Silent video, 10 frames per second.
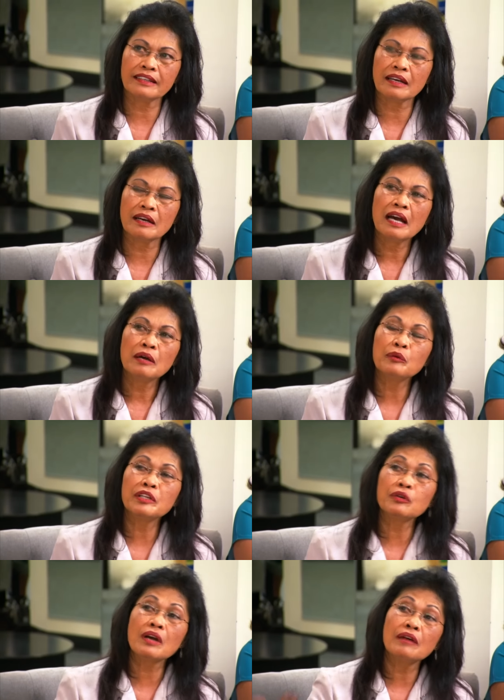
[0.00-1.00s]
Yeah.
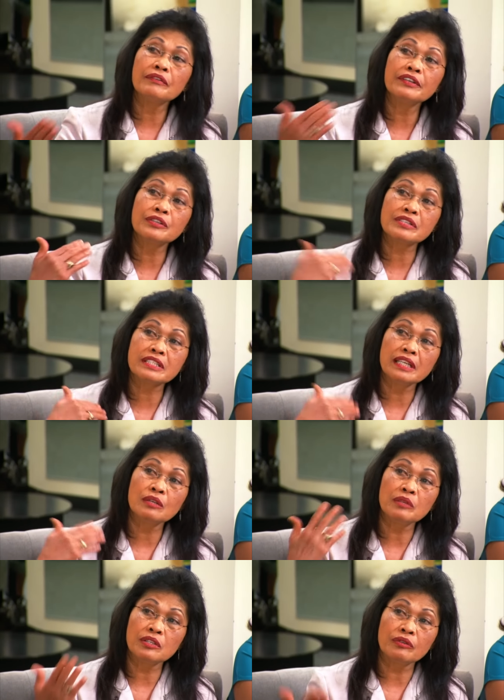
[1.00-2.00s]
When you cover your
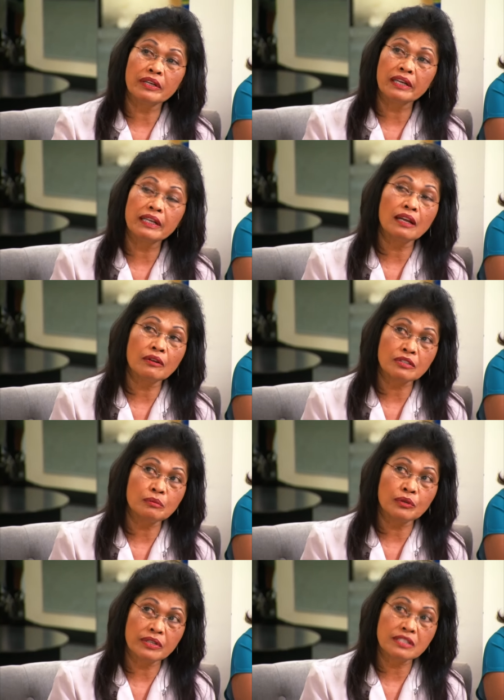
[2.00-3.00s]
skin with your hair, it
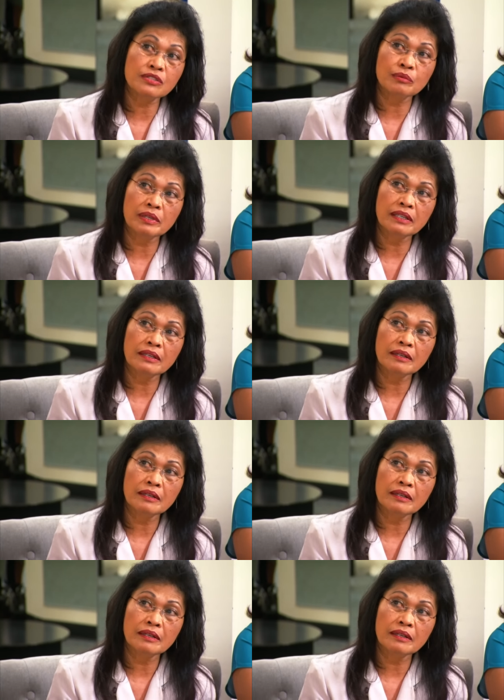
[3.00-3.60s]
looks nice to me.